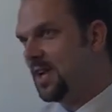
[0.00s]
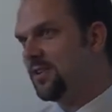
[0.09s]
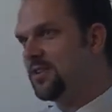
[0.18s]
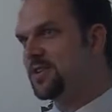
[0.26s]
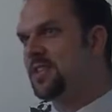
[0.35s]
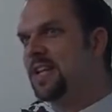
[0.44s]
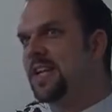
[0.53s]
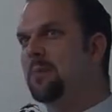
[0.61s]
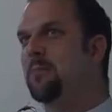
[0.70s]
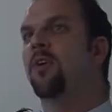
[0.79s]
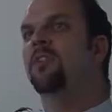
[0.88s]
Not just that
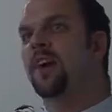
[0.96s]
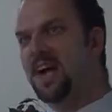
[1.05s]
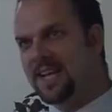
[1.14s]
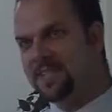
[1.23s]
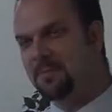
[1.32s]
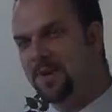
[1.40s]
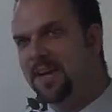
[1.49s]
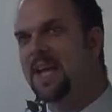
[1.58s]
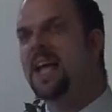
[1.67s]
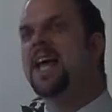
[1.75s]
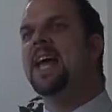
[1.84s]
he provides, but
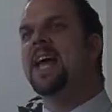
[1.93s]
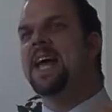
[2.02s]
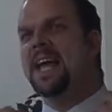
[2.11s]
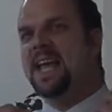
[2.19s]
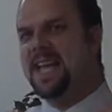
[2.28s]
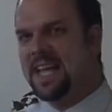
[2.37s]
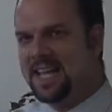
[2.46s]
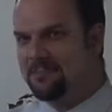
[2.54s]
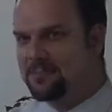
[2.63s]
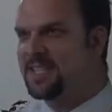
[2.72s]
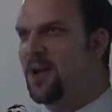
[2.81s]
he
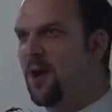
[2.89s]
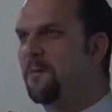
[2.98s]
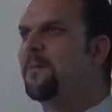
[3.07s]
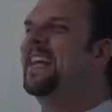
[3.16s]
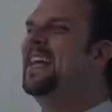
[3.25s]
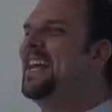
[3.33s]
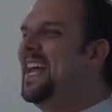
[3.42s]
himself